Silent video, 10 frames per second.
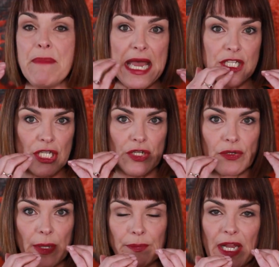
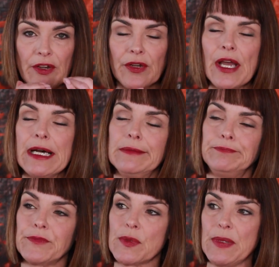matching your lip liner
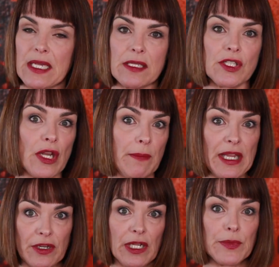just because it's
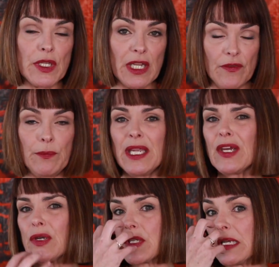going to make your lips look
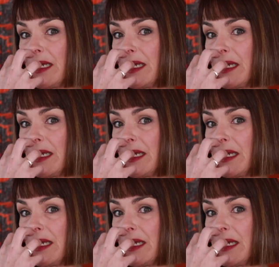even bigger.